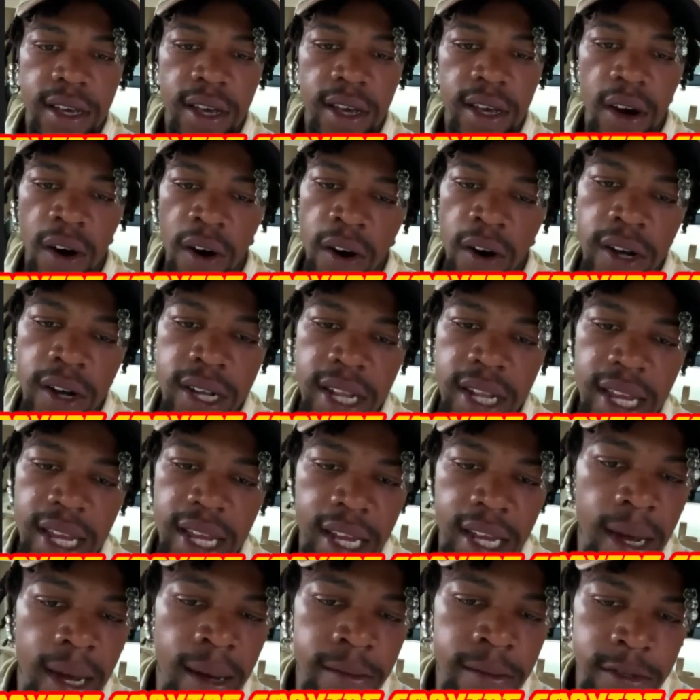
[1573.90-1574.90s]
All of that
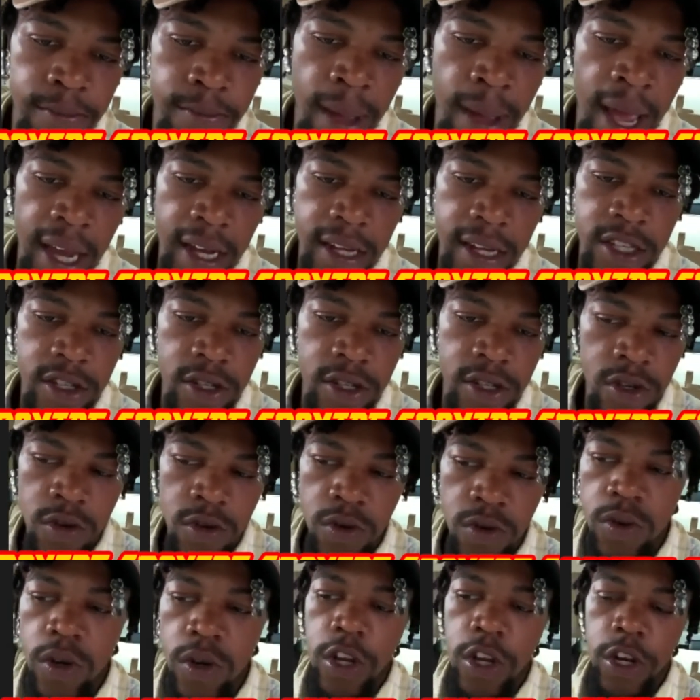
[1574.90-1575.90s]
comes back to you
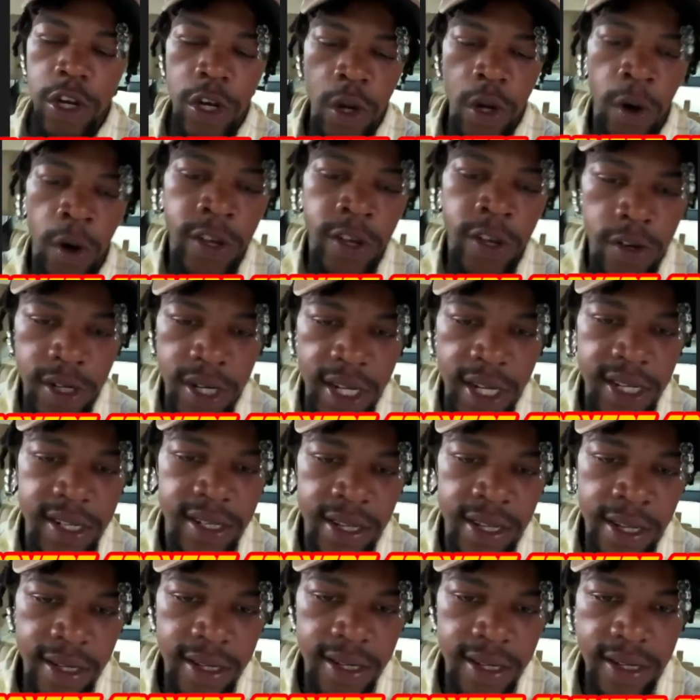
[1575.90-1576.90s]
knowing your
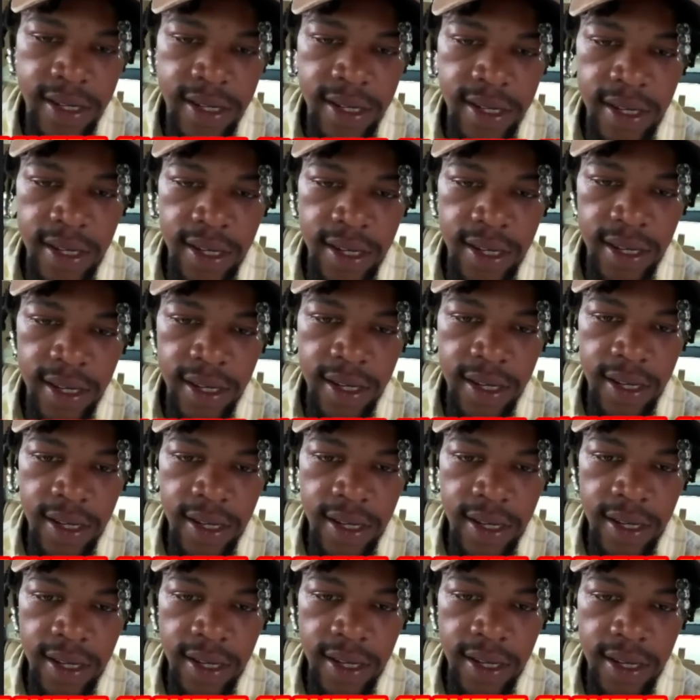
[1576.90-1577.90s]
distance
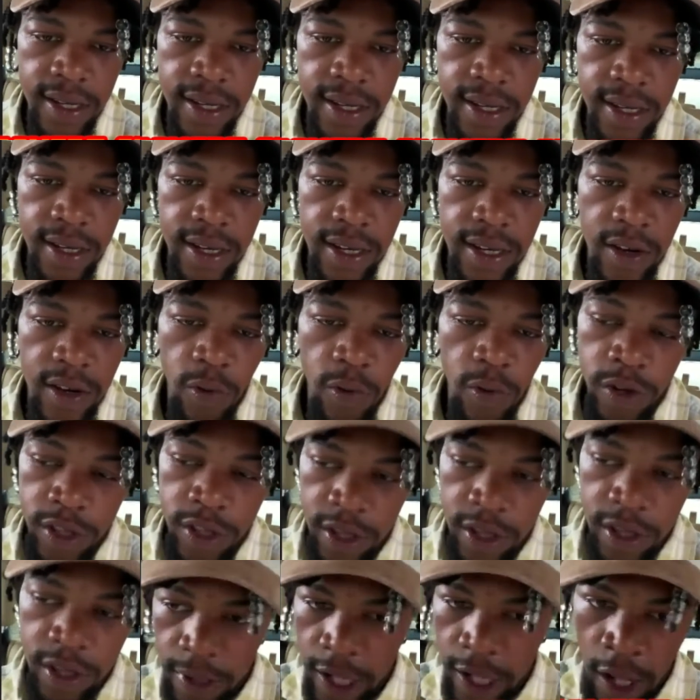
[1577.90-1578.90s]
with them
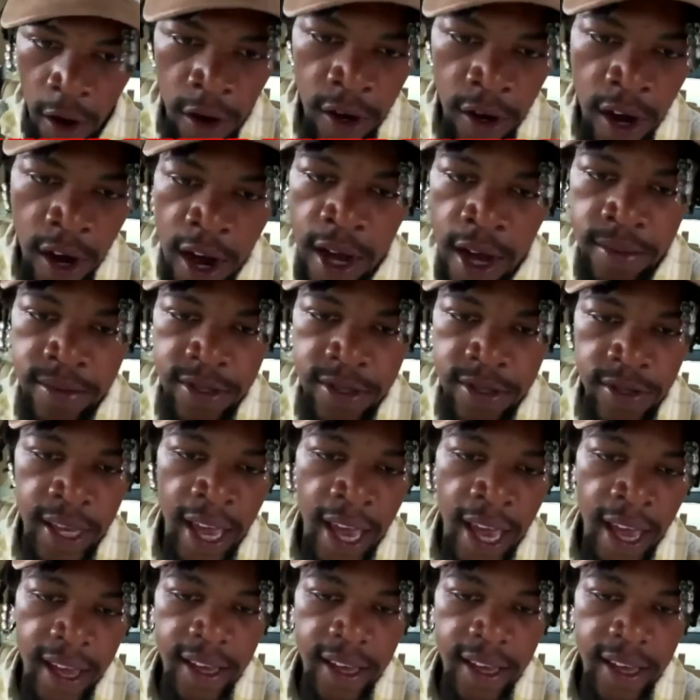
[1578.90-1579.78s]
long arms you got.